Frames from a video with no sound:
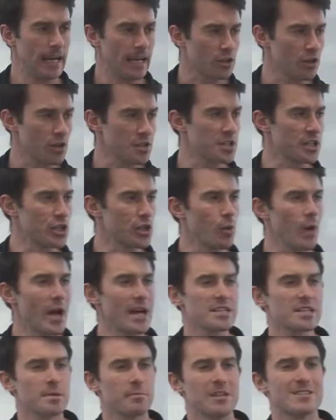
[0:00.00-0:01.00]
Across the
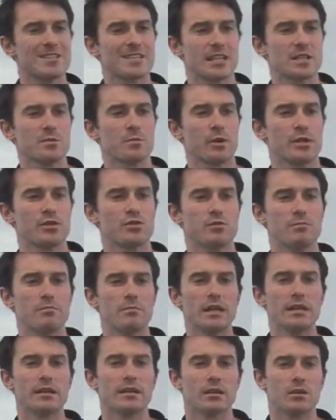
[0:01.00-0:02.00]
US, about 6.2
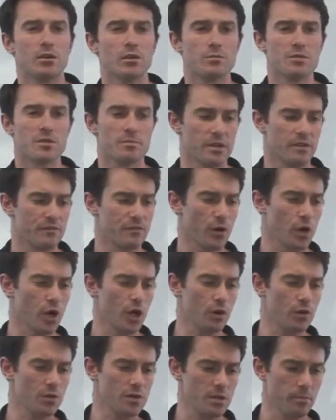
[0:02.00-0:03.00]
million homes have been
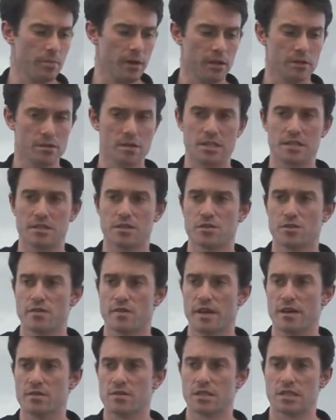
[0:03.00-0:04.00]
foreclosed upon since
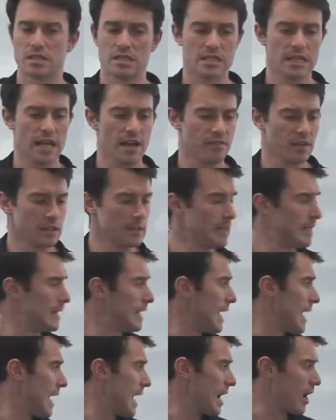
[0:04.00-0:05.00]
2007,
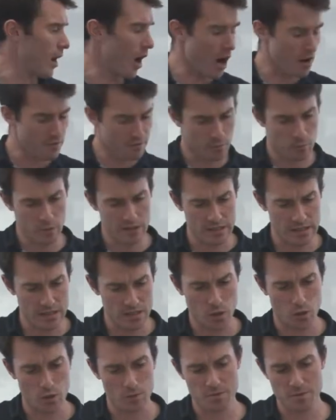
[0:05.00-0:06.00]
uh, often with these
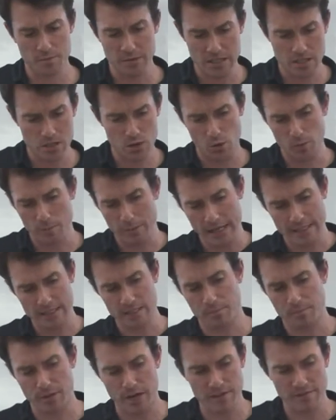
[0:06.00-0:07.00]
homes being sold back
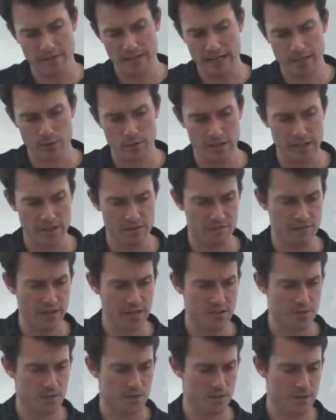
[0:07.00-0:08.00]
to private equity
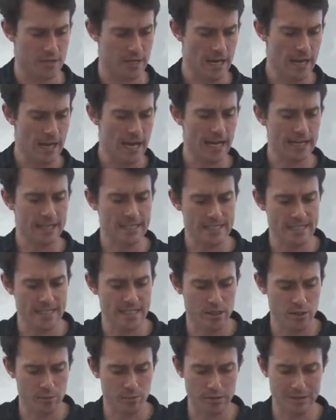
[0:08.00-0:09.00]
investors at
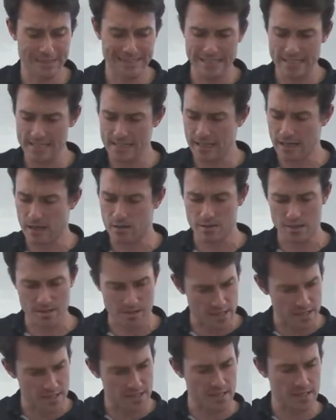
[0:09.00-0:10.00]
considerable discounts as
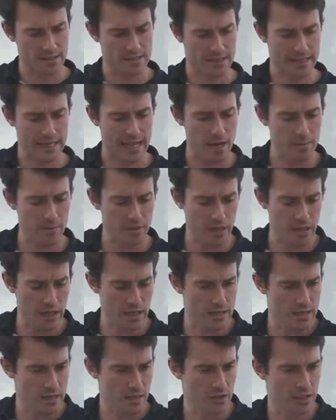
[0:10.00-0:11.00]
they seek to
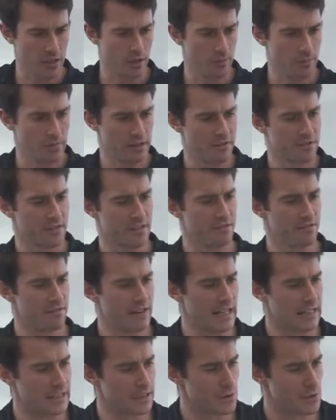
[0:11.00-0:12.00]
capitalize on the uplift in
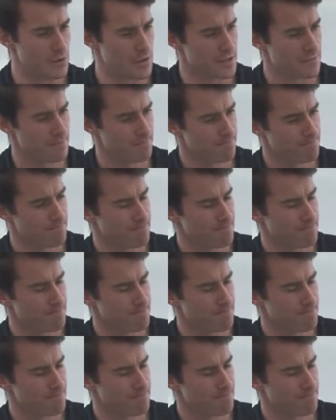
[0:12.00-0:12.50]
values.